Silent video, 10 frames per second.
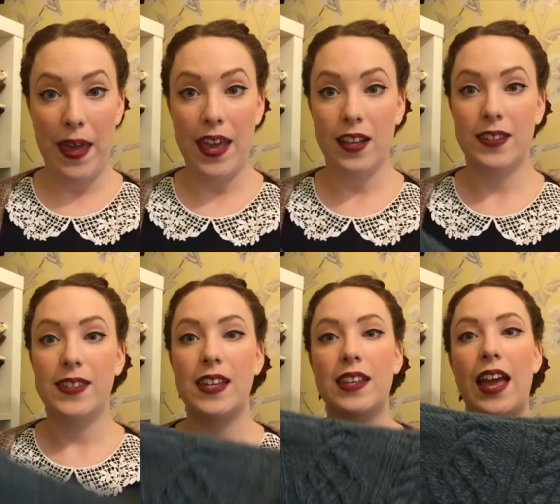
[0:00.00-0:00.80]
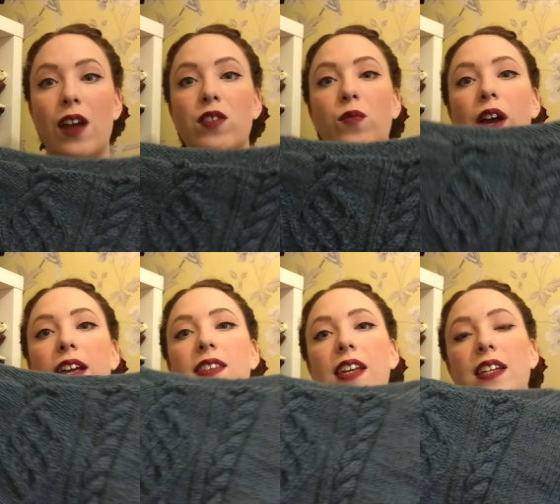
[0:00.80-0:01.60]
Picks in the Aran
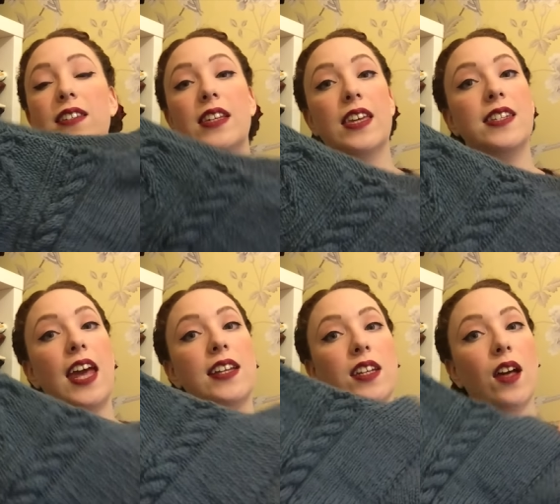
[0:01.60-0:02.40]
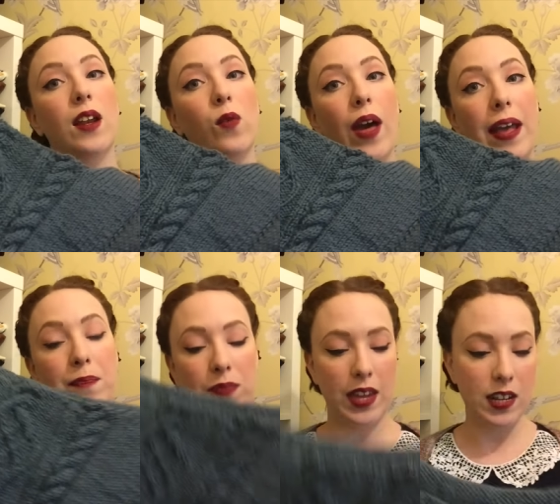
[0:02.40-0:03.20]
weight and it's the Cadet
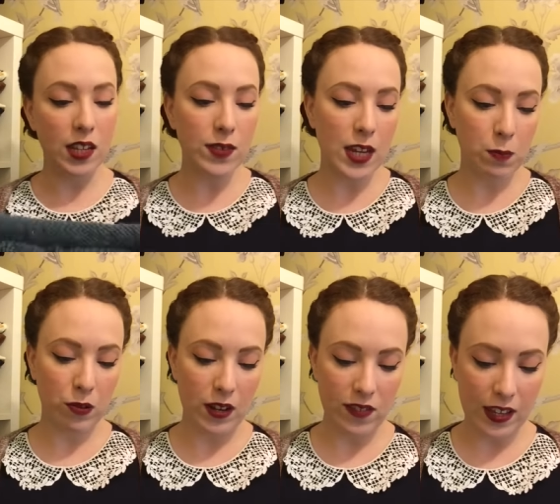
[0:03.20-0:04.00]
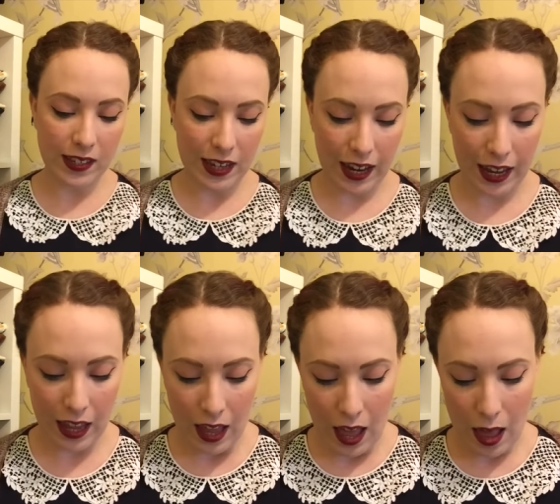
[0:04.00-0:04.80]
colourway. And as I've said previously,
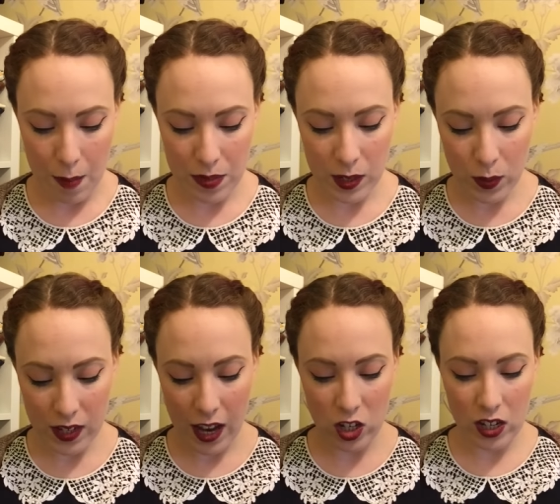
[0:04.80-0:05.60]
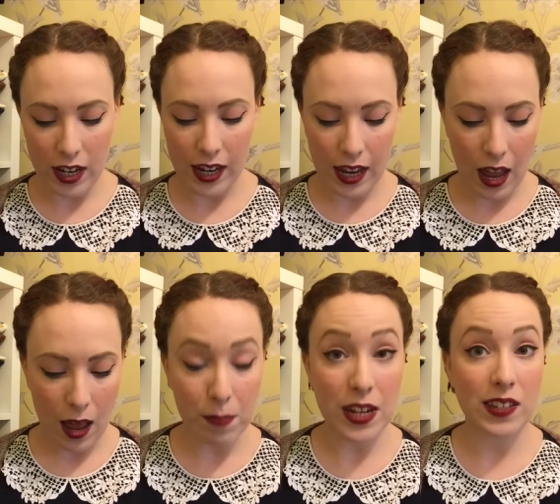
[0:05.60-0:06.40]
um, this was actually
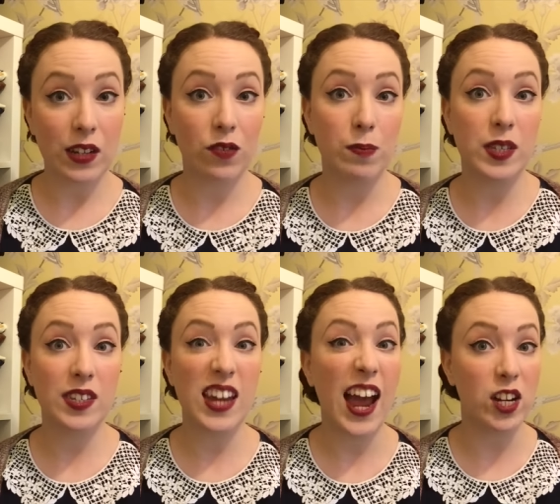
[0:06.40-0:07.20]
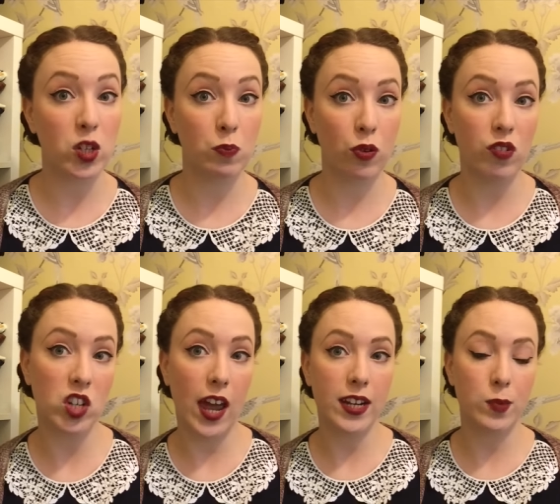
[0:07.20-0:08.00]
um, knitting from Stash
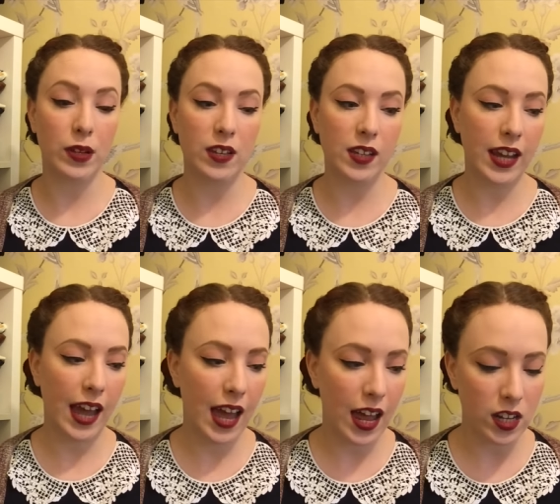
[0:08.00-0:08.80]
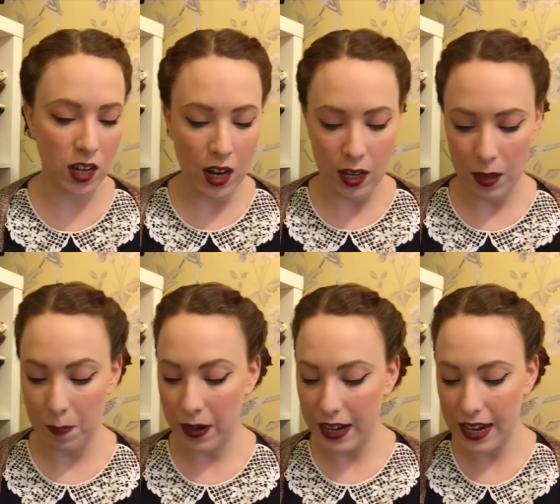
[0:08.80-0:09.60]
project because I had
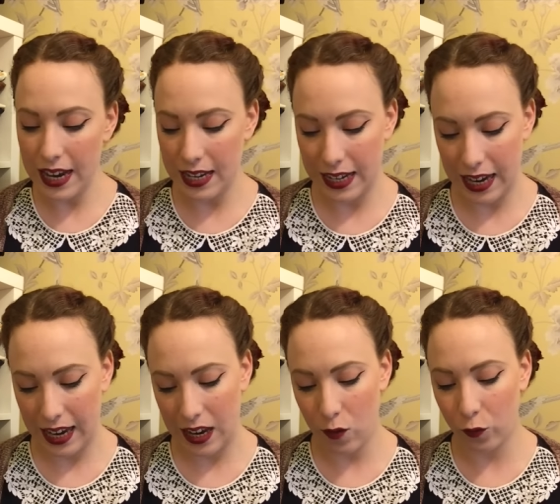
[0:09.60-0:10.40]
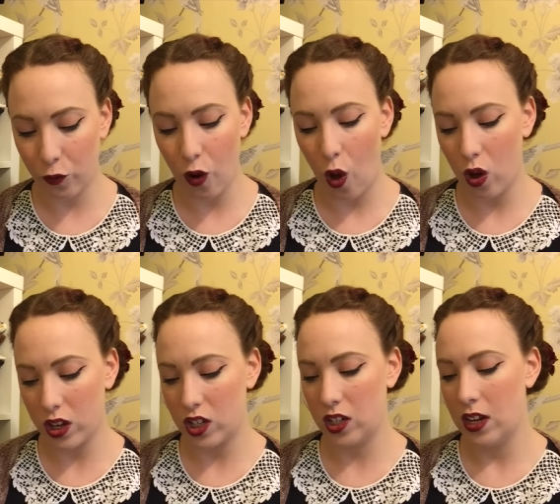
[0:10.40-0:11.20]
completely
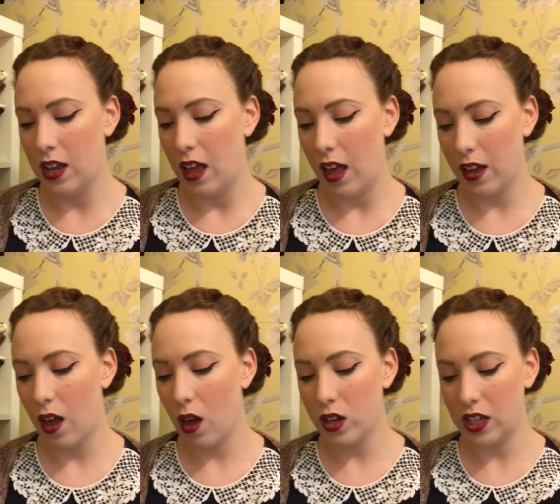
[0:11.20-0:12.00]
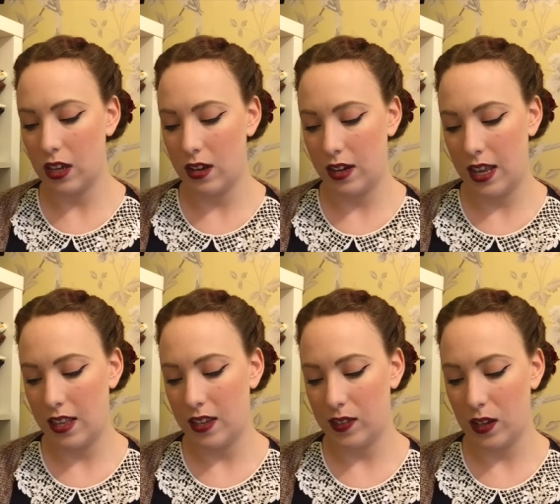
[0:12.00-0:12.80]
frogged a cardigan
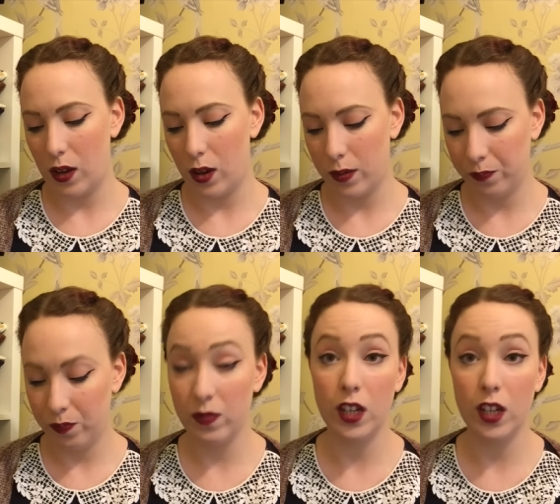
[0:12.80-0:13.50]
in this yarn